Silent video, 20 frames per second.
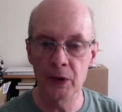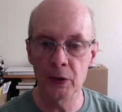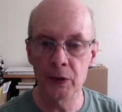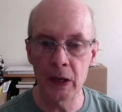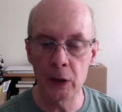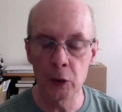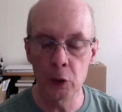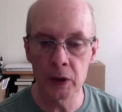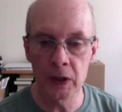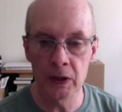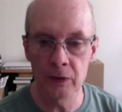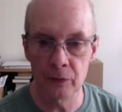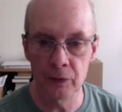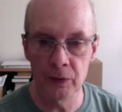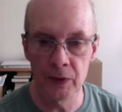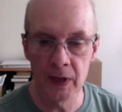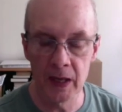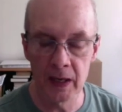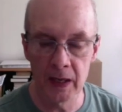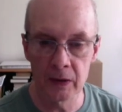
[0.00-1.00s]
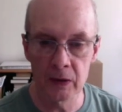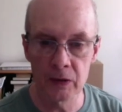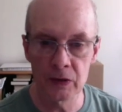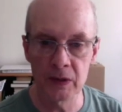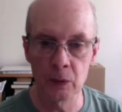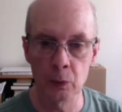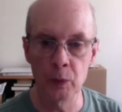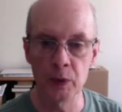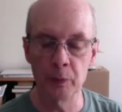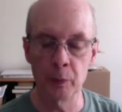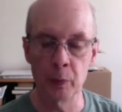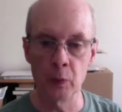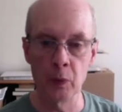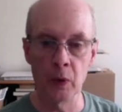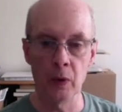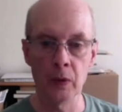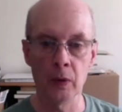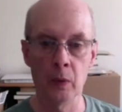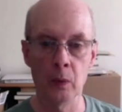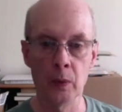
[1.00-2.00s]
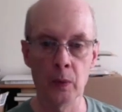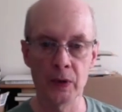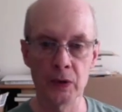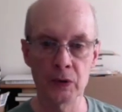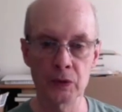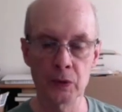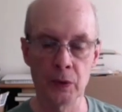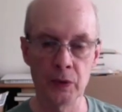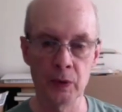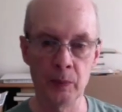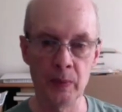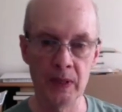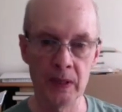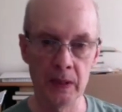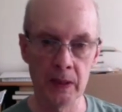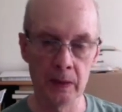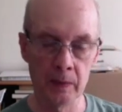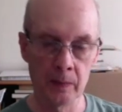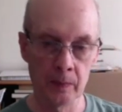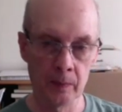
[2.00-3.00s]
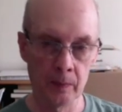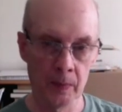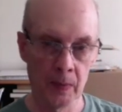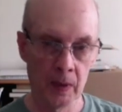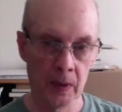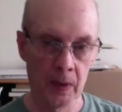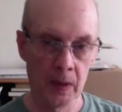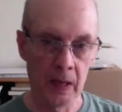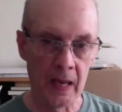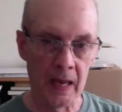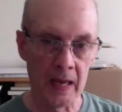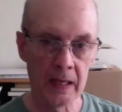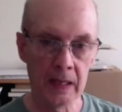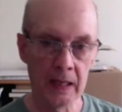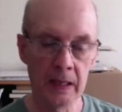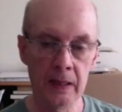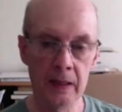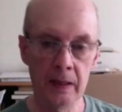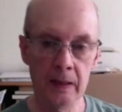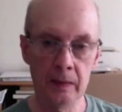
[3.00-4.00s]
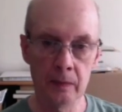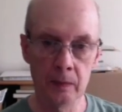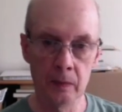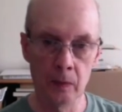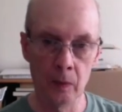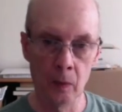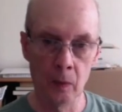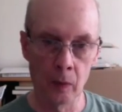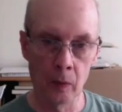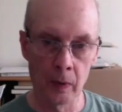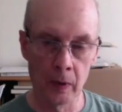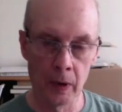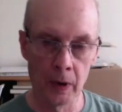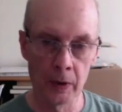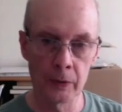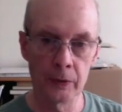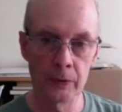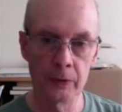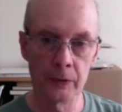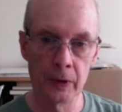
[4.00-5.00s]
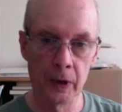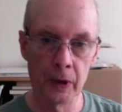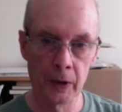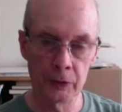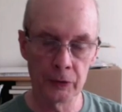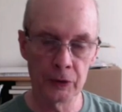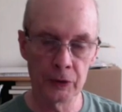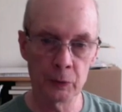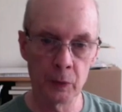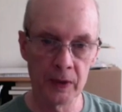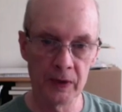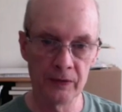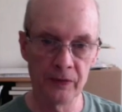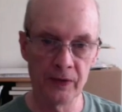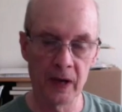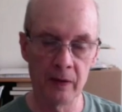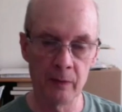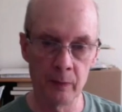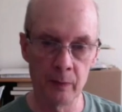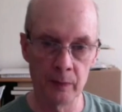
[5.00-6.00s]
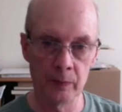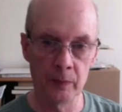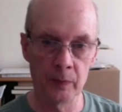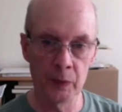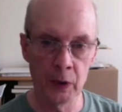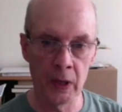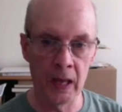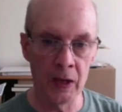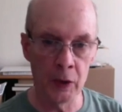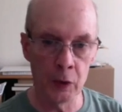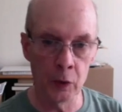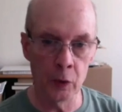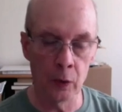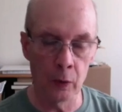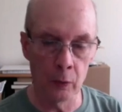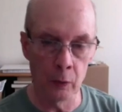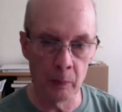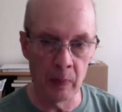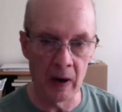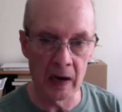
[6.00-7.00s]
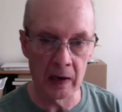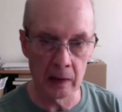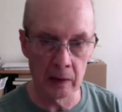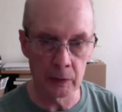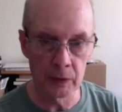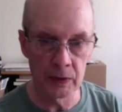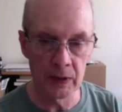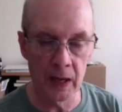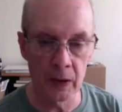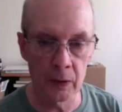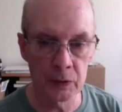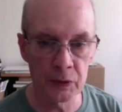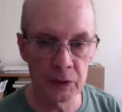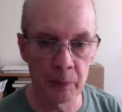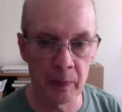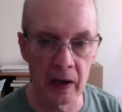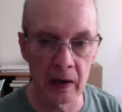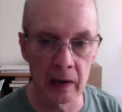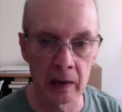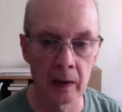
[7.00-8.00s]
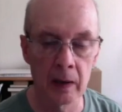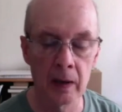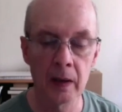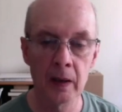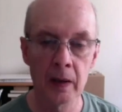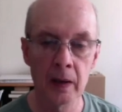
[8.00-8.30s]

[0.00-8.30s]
they're not looking for that. Like you said, with Barolo, when it's going to be 80 or 100 or 125 euro a bottle or dollars a bottle,